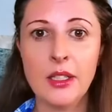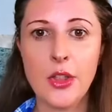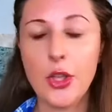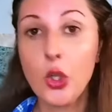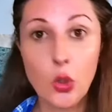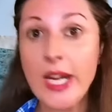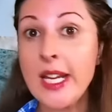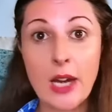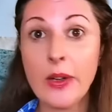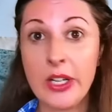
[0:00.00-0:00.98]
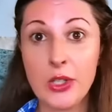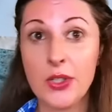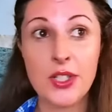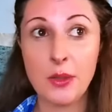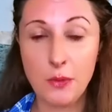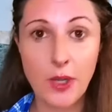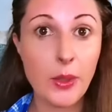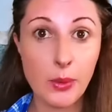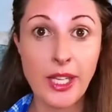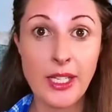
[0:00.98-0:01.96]
They're great characters and very
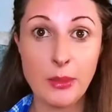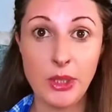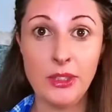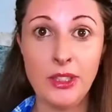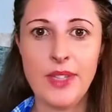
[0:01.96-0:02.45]
relatable.